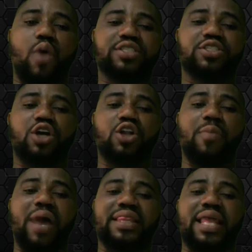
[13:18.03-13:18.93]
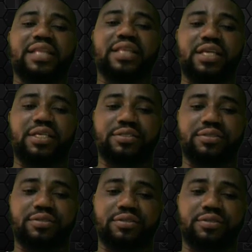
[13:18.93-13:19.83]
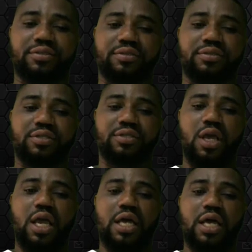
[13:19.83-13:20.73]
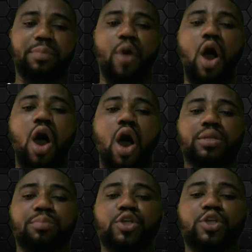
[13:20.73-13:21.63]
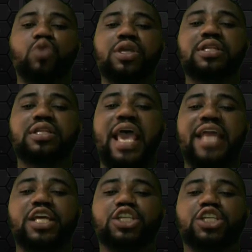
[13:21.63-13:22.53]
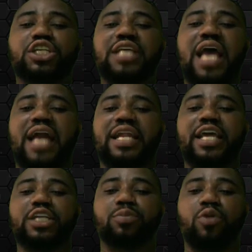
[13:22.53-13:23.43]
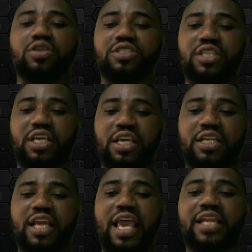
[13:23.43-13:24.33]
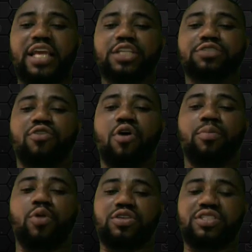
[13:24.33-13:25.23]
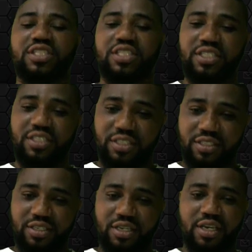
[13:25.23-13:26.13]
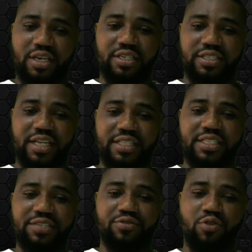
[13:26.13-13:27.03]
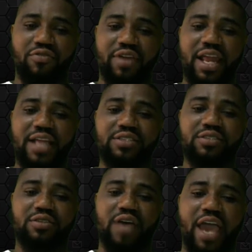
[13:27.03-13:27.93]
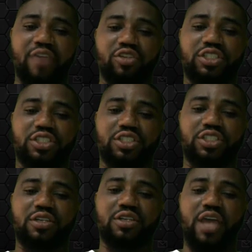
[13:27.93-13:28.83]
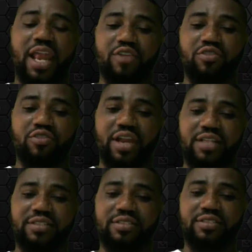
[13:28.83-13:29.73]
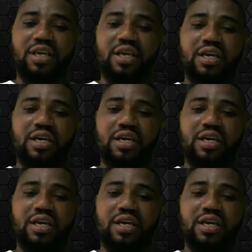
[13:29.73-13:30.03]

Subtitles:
Question number 33. The bond between NH3 and H plus in NH4 plus is dative, covalent, hydrogen, electrovalent.